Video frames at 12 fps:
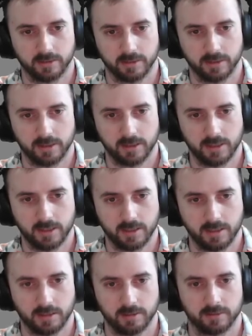
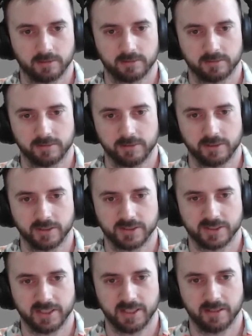you can
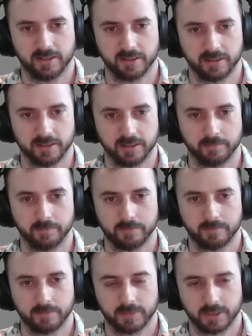see the
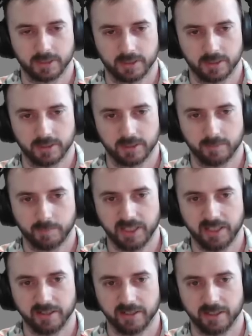
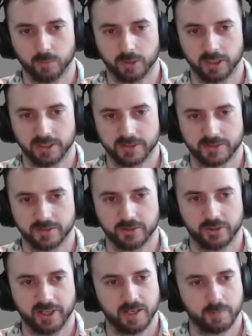PETA it was to
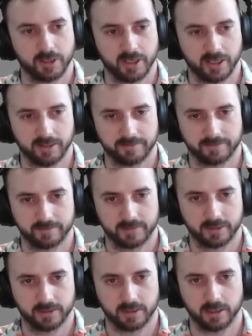chamber off
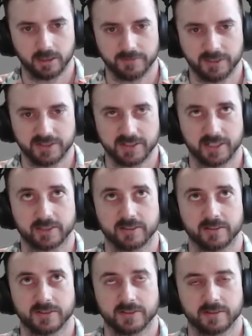all of these
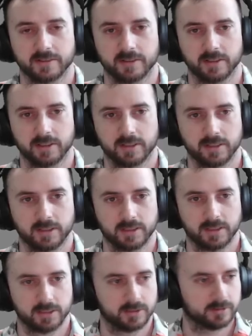sections.
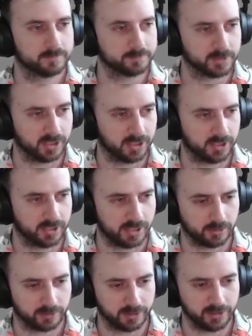I'll
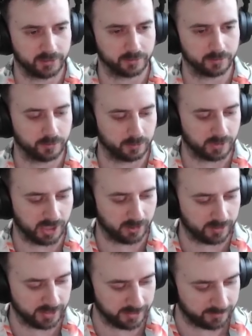run you through how
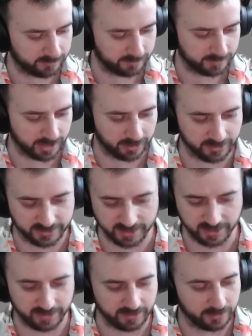I
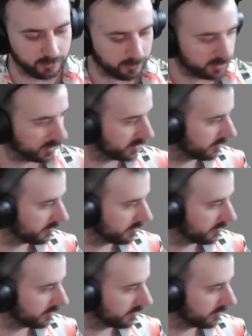decided to do this.